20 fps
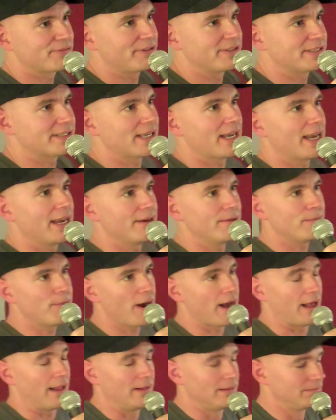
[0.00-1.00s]
will say,
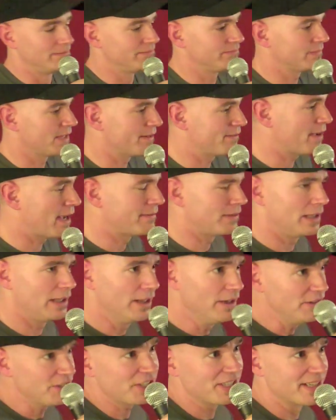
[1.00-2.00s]
well, if
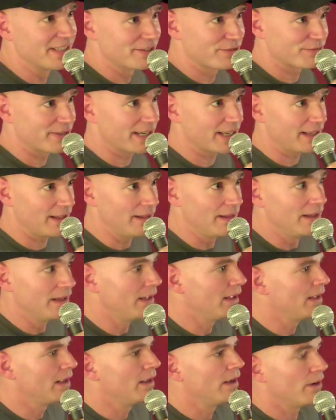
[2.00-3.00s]
evolution is real,
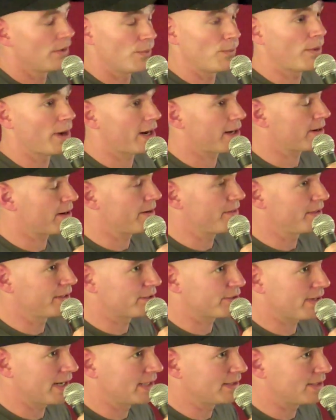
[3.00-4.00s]
where are the
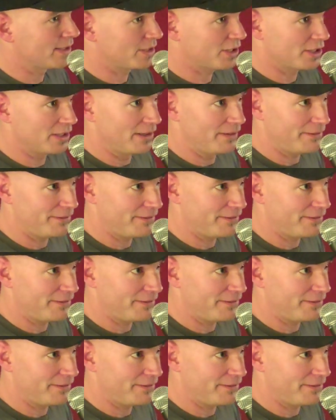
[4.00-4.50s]
transitional